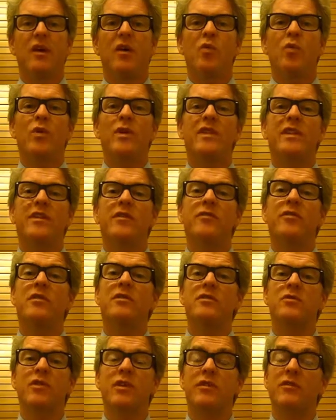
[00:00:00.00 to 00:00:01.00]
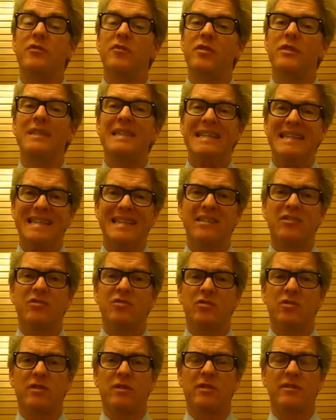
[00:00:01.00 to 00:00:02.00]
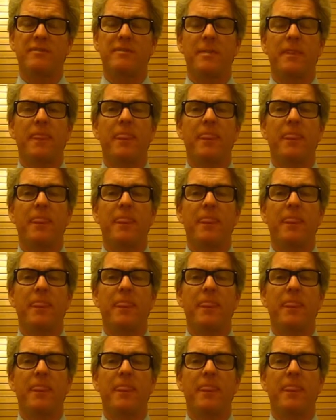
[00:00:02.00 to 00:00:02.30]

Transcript: With the first one, foot in the door,